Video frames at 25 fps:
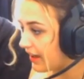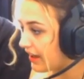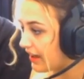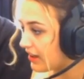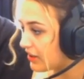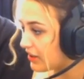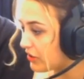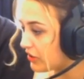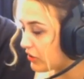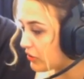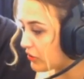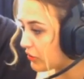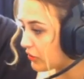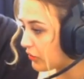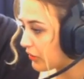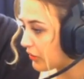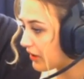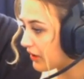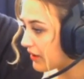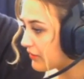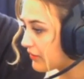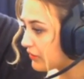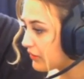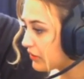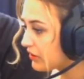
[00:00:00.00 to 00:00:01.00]
where Infinite
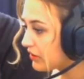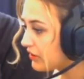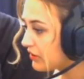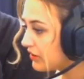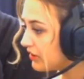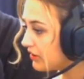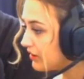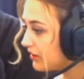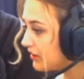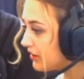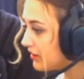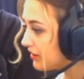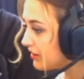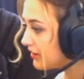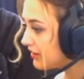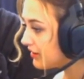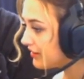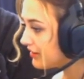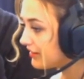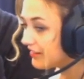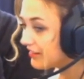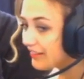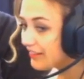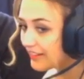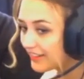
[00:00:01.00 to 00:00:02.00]
List is teaching Kiera
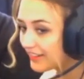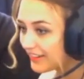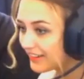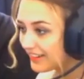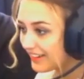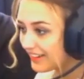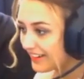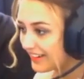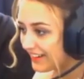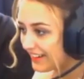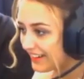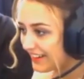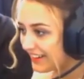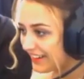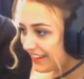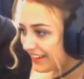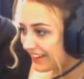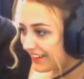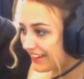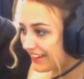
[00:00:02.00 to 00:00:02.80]
Bridget how to play